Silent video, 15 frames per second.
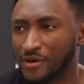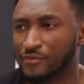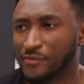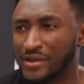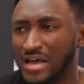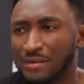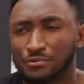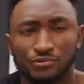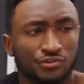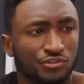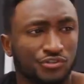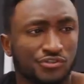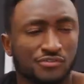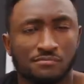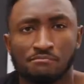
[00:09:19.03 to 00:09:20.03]
By the way, Apple
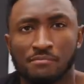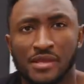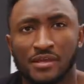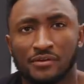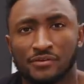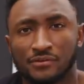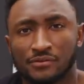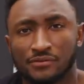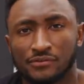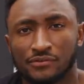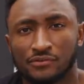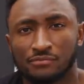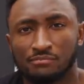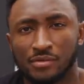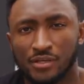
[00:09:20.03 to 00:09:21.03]
should just make
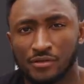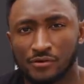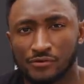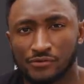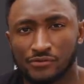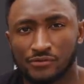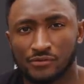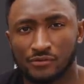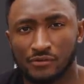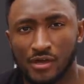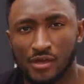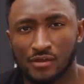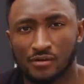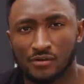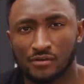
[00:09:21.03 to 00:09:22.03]
speakers,
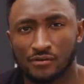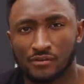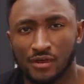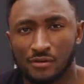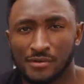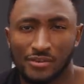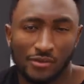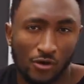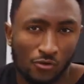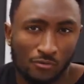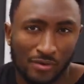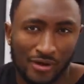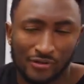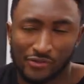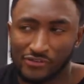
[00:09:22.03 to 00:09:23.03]
right? I mean, the
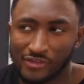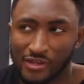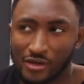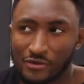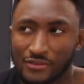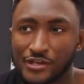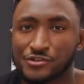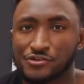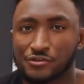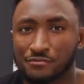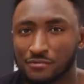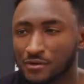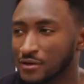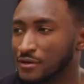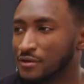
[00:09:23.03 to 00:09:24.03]
HomePod doesn't count. They
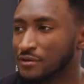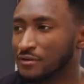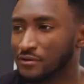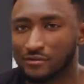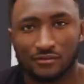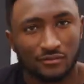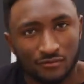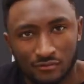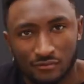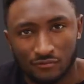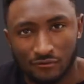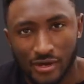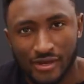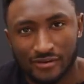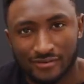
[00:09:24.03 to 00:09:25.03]
should,
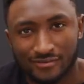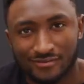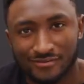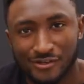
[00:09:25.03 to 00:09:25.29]
right?